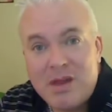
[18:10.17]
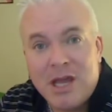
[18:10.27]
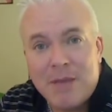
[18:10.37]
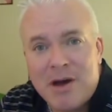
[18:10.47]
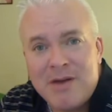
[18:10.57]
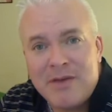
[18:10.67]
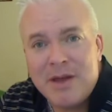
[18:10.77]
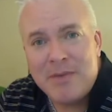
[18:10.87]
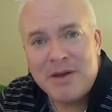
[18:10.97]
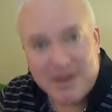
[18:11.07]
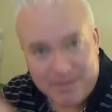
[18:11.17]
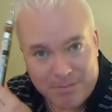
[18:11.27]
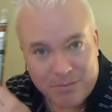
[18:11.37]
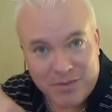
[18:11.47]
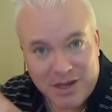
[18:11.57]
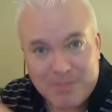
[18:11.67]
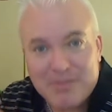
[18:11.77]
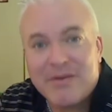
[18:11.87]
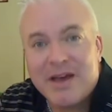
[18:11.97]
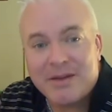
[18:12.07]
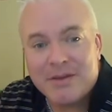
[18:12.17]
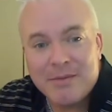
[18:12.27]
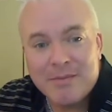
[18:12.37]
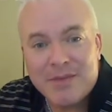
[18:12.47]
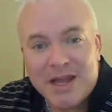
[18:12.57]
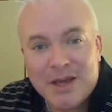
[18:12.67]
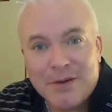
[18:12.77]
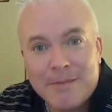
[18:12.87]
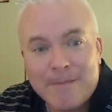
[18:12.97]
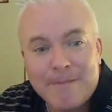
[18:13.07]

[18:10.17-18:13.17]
Keep on vaping and keep the faith. Thank you.